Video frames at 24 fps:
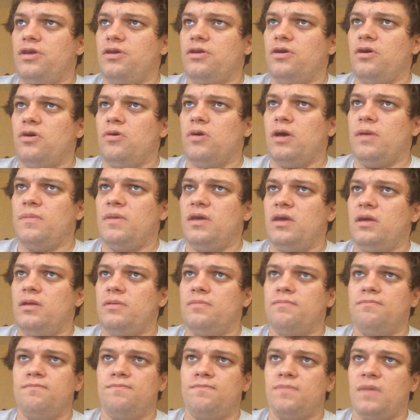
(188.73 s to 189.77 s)
You know, I
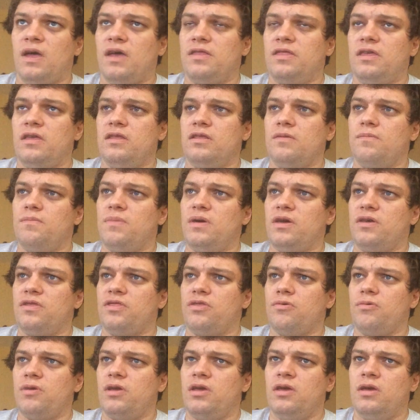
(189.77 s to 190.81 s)
mean, I think the Big
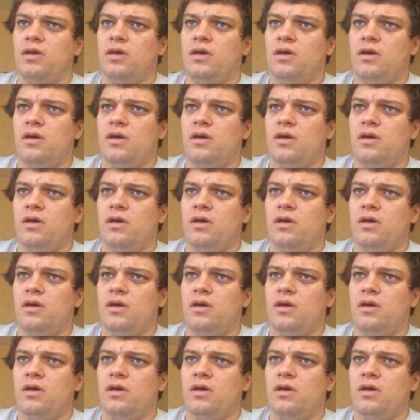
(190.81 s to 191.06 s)
Three